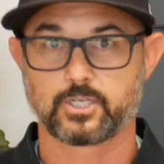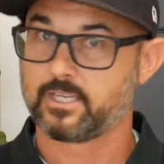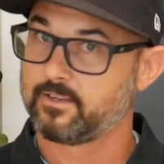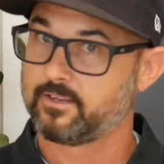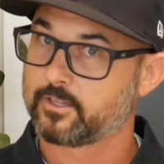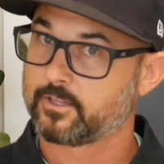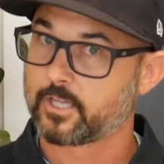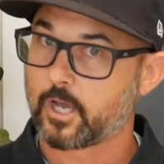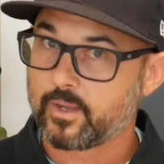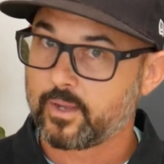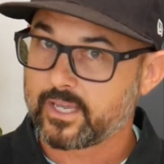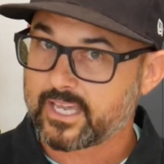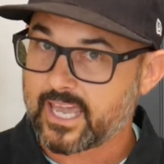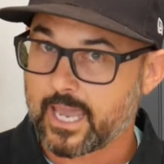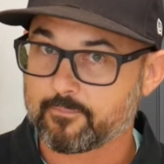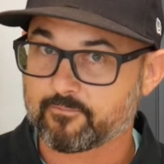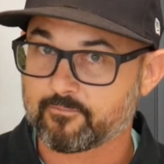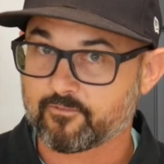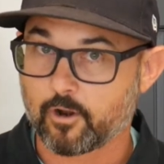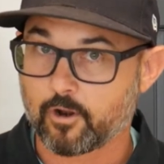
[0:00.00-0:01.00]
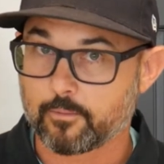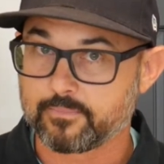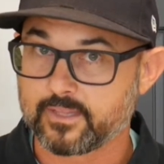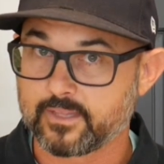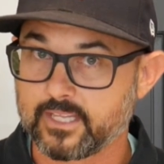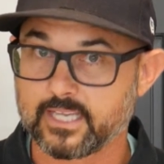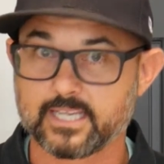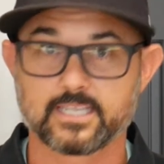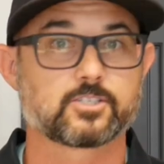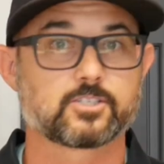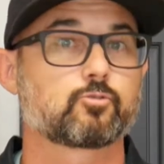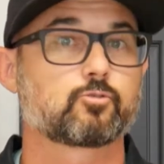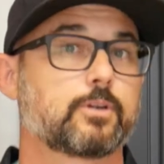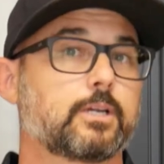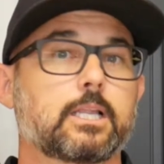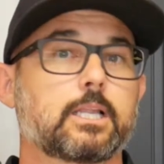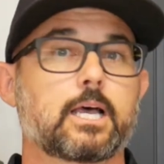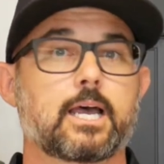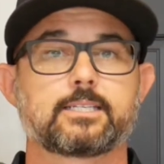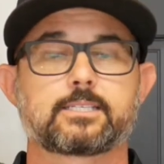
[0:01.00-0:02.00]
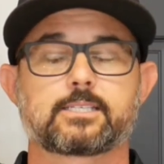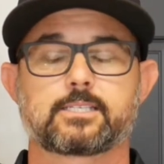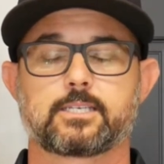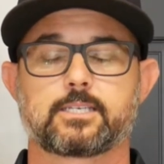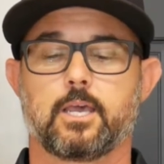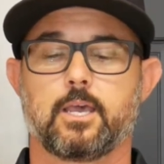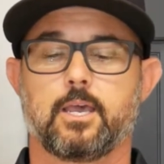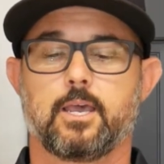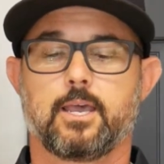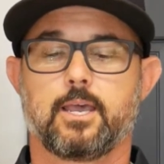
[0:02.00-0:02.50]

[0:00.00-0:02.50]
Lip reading: even though he came from the Israelites.